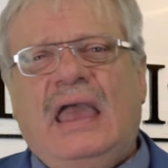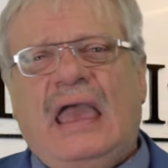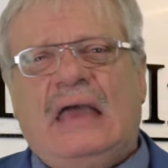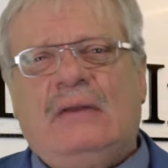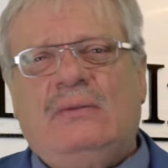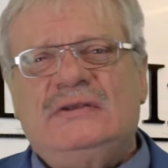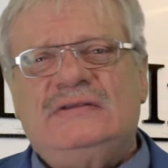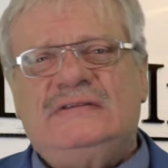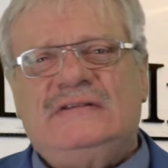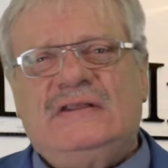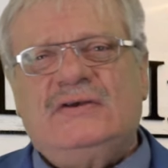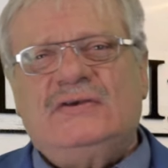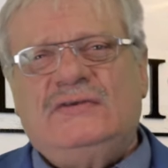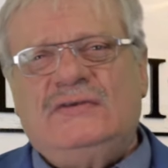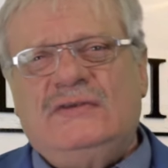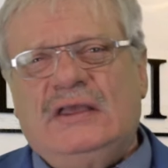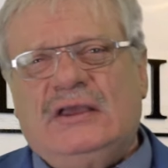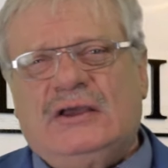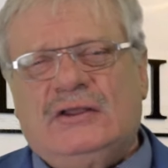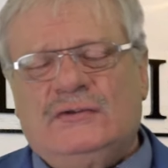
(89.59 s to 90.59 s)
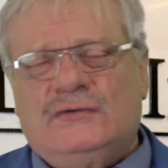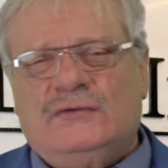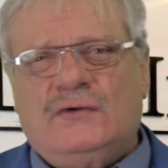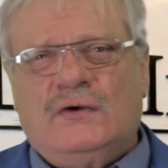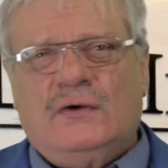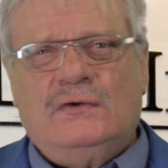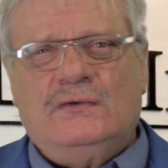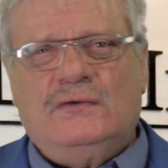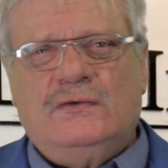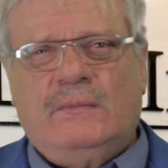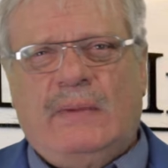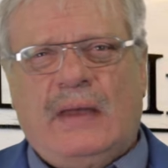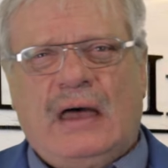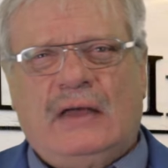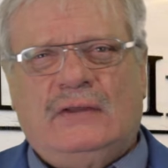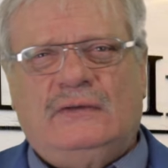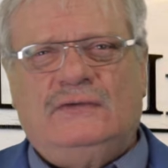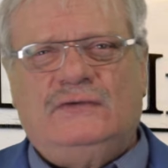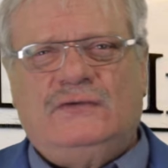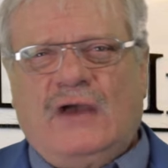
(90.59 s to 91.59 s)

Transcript: and we still see concerns about